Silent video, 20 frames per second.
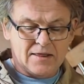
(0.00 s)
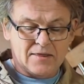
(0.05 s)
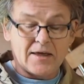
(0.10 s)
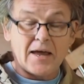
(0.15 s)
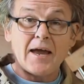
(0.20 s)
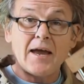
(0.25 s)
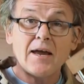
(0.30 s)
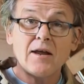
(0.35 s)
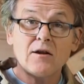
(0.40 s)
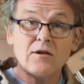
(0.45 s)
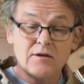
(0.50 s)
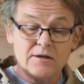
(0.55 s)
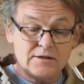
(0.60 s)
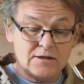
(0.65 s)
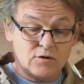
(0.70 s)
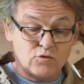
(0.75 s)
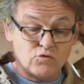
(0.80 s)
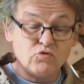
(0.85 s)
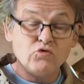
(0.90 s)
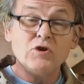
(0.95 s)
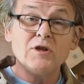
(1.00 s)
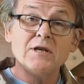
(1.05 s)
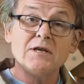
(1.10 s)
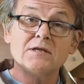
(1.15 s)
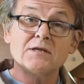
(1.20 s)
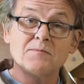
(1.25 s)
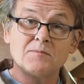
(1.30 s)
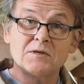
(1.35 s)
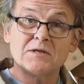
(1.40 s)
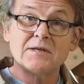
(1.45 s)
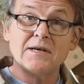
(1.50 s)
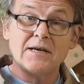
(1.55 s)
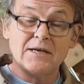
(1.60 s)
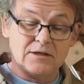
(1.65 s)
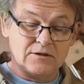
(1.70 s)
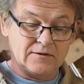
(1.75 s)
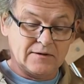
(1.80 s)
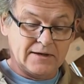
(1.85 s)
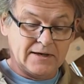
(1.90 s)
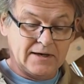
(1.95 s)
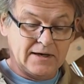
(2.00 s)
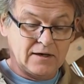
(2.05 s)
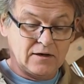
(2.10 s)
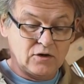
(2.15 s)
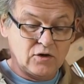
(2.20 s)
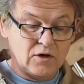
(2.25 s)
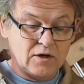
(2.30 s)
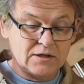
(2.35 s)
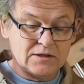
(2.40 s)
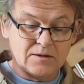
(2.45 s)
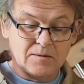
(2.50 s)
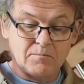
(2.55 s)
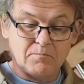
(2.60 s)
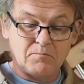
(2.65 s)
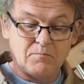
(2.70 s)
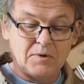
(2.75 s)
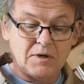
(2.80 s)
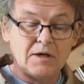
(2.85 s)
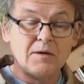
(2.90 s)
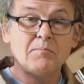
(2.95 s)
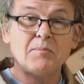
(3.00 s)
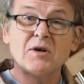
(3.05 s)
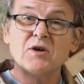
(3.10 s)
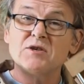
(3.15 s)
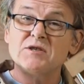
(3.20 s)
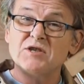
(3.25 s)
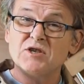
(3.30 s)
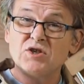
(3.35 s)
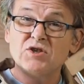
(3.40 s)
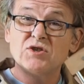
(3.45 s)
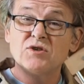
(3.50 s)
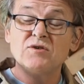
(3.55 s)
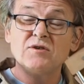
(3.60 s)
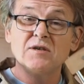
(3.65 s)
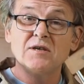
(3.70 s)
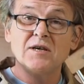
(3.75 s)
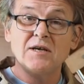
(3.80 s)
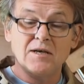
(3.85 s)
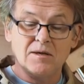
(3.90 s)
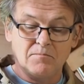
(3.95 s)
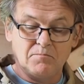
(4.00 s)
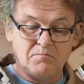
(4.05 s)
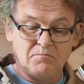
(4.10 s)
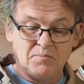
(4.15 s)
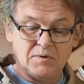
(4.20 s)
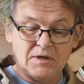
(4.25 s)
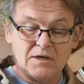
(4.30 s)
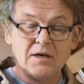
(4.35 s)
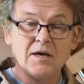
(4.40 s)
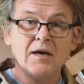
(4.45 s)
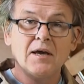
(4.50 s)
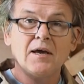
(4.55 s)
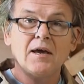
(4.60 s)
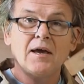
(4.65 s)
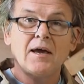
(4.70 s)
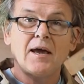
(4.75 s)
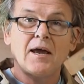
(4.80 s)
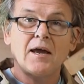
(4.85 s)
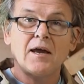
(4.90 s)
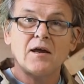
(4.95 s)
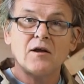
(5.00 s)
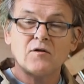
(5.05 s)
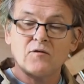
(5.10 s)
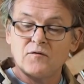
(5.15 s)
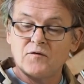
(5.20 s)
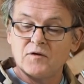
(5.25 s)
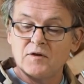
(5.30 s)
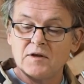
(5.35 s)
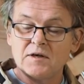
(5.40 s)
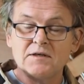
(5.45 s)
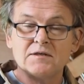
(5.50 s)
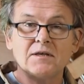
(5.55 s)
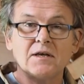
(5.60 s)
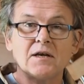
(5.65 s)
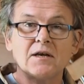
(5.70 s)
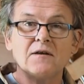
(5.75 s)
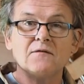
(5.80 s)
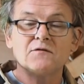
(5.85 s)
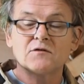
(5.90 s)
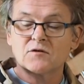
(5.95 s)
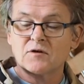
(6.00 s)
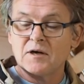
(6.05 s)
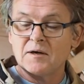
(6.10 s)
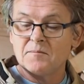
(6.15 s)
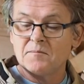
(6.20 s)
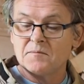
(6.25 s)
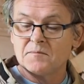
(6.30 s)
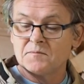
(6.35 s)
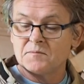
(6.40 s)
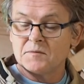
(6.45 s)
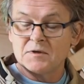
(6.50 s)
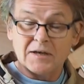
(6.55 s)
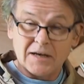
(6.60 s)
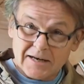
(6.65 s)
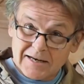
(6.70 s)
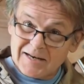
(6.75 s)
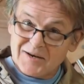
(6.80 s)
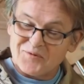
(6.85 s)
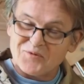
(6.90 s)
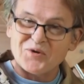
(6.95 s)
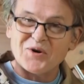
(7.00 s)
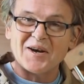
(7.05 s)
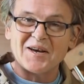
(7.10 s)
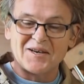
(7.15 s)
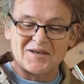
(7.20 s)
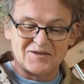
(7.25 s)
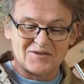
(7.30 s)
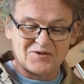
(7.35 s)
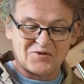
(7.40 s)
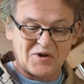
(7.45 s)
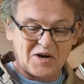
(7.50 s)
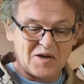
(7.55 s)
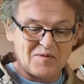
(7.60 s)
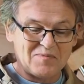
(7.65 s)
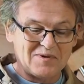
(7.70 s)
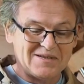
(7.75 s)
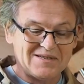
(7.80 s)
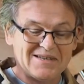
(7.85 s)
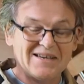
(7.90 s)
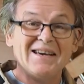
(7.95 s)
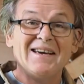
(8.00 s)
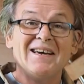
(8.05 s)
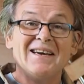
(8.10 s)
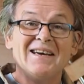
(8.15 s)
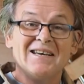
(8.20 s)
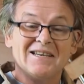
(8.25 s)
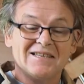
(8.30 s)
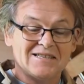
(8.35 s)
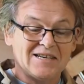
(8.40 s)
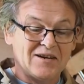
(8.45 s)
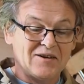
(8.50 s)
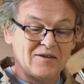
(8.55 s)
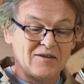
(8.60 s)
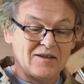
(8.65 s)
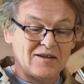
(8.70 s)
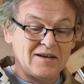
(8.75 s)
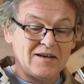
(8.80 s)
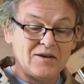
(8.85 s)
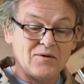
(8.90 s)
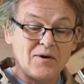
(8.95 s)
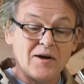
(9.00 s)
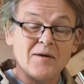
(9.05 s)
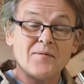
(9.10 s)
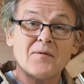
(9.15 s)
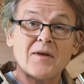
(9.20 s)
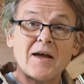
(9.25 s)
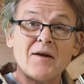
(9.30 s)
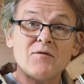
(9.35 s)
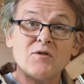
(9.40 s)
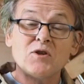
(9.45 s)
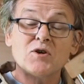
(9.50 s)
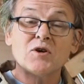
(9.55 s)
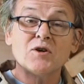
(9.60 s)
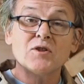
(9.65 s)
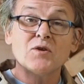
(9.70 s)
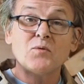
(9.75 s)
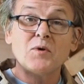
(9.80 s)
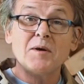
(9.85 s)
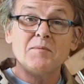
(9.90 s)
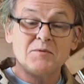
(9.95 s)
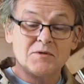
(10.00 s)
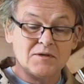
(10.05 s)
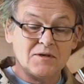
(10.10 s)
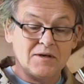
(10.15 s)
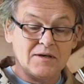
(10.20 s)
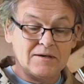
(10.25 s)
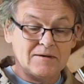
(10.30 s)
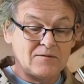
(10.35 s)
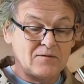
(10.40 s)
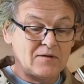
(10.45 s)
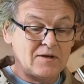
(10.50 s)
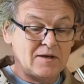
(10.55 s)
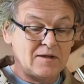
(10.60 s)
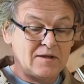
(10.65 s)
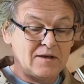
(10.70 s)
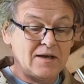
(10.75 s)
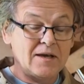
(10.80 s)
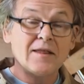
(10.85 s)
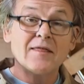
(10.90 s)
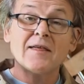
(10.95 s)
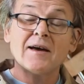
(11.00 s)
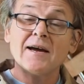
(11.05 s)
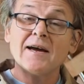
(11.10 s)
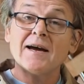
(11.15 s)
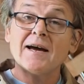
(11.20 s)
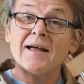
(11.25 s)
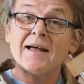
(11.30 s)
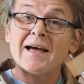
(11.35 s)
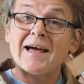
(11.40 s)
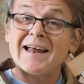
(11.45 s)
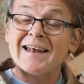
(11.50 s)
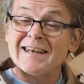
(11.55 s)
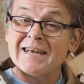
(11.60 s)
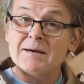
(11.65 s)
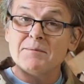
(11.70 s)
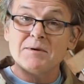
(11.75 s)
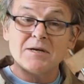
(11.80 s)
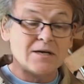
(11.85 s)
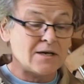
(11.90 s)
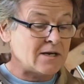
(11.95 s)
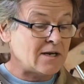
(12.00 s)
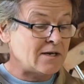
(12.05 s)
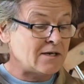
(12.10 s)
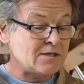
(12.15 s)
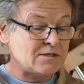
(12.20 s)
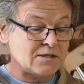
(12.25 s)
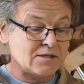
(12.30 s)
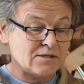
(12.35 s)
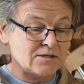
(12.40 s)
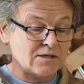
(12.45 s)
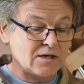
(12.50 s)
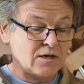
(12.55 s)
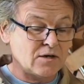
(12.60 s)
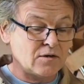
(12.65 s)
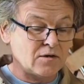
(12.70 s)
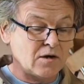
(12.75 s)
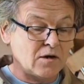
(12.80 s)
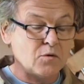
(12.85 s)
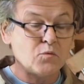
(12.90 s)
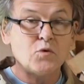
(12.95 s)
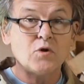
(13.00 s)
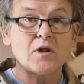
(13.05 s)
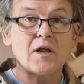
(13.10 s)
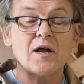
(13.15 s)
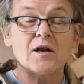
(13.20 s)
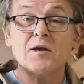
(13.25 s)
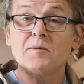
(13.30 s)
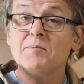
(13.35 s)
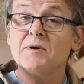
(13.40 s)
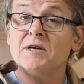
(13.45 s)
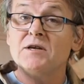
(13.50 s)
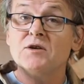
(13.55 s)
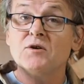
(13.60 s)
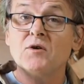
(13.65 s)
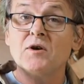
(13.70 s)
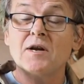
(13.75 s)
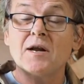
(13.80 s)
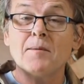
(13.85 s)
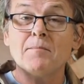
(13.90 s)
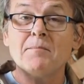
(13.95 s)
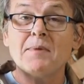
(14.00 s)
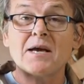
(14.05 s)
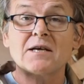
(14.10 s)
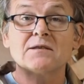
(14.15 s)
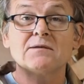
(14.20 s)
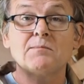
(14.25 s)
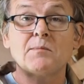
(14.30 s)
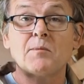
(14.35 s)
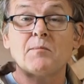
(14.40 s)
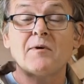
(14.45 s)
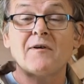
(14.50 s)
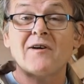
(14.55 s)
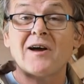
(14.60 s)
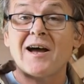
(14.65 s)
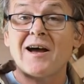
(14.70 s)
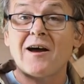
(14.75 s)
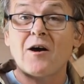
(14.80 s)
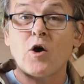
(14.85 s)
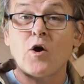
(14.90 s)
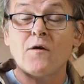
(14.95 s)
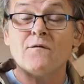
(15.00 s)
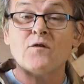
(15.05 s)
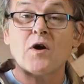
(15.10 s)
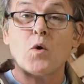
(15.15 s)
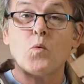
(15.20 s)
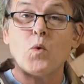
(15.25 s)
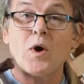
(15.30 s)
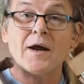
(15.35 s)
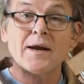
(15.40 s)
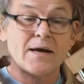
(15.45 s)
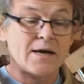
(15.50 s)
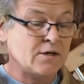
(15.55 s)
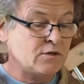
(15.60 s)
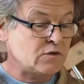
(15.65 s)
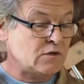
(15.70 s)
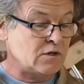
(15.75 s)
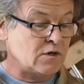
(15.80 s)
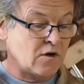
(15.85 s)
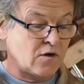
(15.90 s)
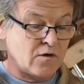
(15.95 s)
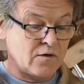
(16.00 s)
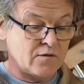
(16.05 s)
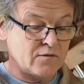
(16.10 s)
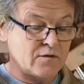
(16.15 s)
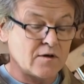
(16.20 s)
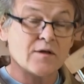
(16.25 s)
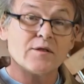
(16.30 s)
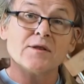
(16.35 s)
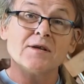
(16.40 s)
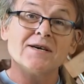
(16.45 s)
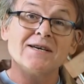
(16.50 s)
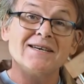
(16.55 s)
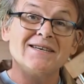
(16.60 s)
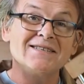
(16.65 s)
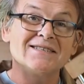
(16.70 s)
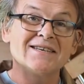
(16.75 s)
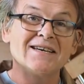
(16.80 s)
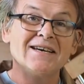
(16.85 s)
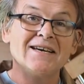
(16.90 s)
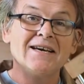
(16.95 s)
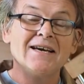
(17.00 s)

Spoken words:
The handle is a really substantial handle, nice and big, because you do need a big handle for these negative rake scrapers. So anyway, have a look on the website. They're there. They are a limited edition, so I will only be doing a maximum of 100 of these.